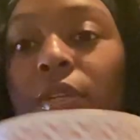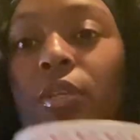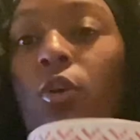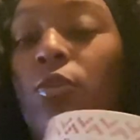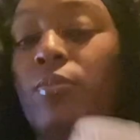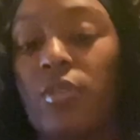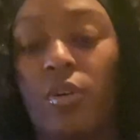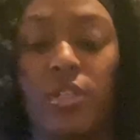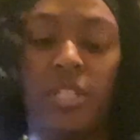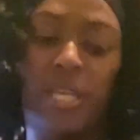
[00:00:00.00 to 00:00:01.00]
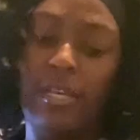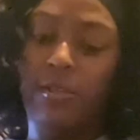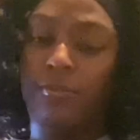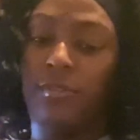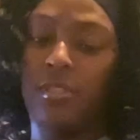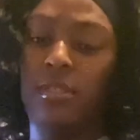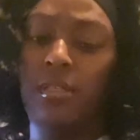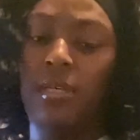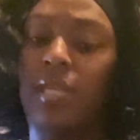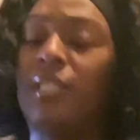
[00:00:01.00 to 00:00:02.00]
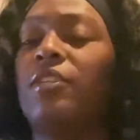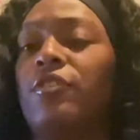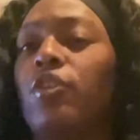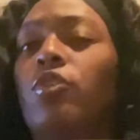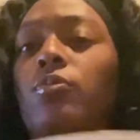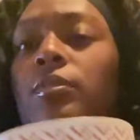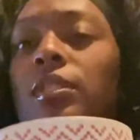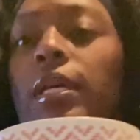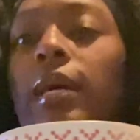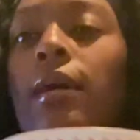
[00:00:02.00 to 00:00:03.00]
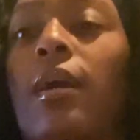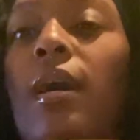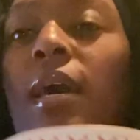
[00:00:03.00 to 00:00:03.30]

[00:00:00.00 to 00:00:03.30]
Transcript: gnomes or the elves i think they're gnomes yeah